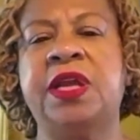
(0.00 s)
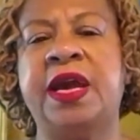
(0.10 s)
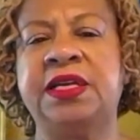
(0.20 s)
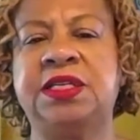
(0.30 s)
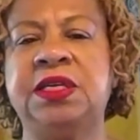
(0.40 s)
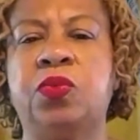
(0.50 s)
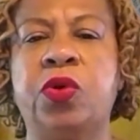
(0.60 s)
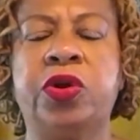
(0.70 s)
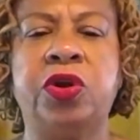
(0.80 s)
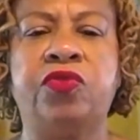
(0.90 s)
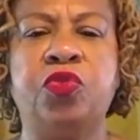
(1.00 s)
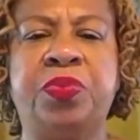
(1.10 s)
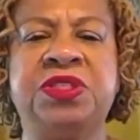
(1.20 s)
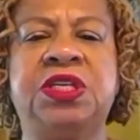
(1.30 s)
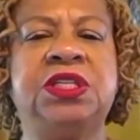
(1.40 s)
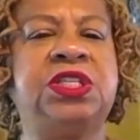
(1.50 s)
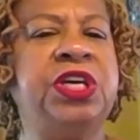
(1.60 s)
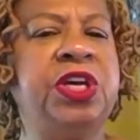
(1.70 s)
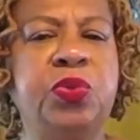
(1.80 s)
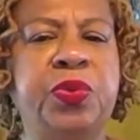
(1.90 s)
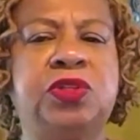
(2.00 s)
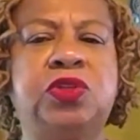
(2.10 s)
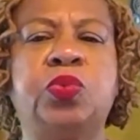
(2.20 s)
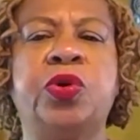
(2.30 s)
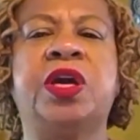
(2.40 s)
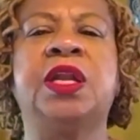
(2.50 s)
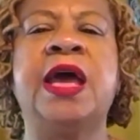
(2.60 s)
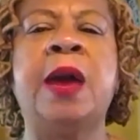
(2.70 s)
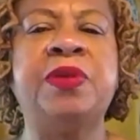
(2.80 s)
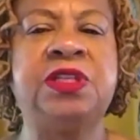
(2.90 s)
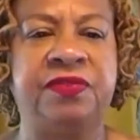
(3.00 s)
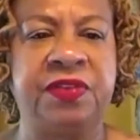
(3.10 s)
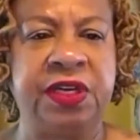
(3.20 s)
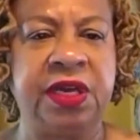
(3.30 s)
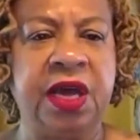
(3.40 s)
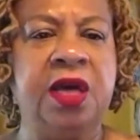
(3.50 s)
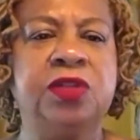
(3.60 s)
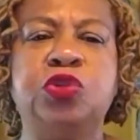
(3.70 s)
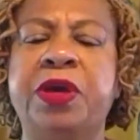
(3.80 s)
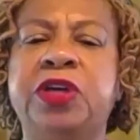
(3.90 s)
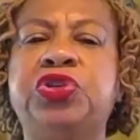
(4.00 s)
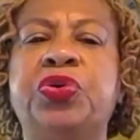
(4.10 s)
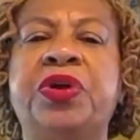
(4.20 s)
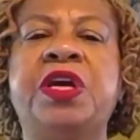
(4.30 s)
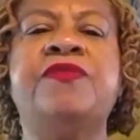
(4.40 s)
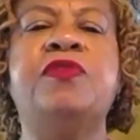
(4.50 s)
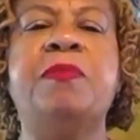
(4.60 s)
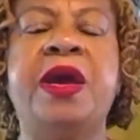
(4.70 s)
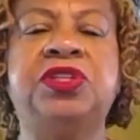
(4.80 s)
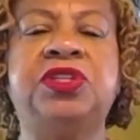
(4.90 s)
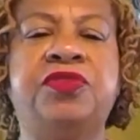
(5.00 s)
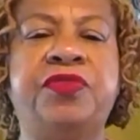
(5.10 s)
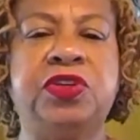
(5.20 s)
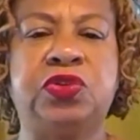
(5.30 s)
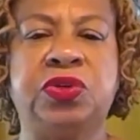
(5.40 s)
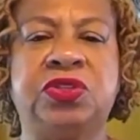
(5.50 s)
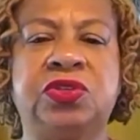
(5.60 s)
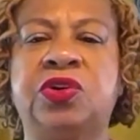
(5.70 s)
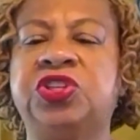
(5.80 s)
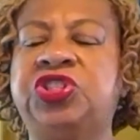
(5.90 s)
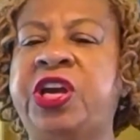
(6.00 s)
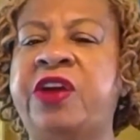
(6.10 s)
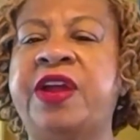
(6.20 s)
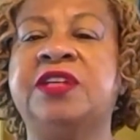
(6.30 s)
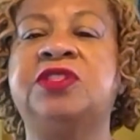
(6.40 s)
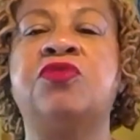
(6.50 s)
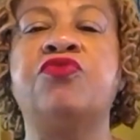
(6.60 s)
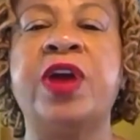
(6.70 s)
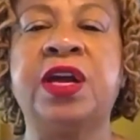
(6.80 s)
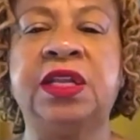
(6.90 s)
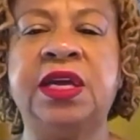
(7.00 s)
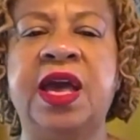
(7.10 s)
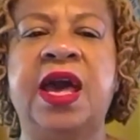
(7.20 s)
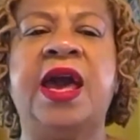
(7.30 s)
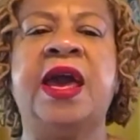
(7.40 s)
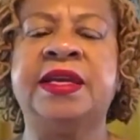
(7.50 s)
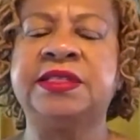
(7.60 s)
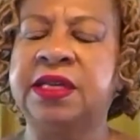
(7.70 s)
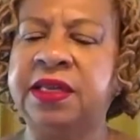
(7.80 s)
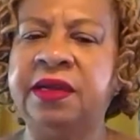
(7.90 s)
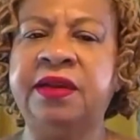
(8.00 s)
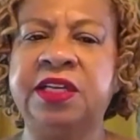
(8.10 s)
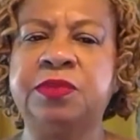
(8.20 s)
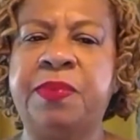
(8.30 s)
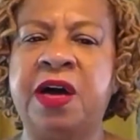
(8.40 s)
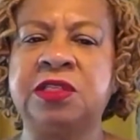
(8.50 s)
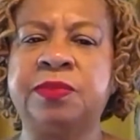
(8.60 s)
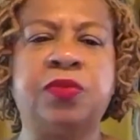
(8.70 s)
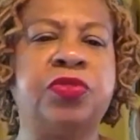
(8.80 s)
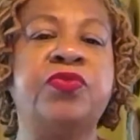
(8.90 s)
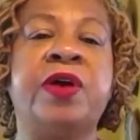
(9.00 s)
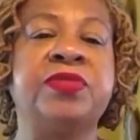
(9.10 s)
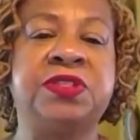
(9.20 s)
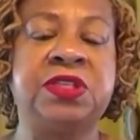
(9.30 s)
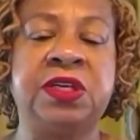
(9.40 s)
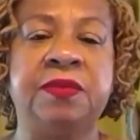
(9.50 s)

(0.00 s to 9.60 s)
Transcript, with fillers: 19 working group is continuing to work collaboratively to make sure information and resources are shared as directly and as clearly as possible throughout the city.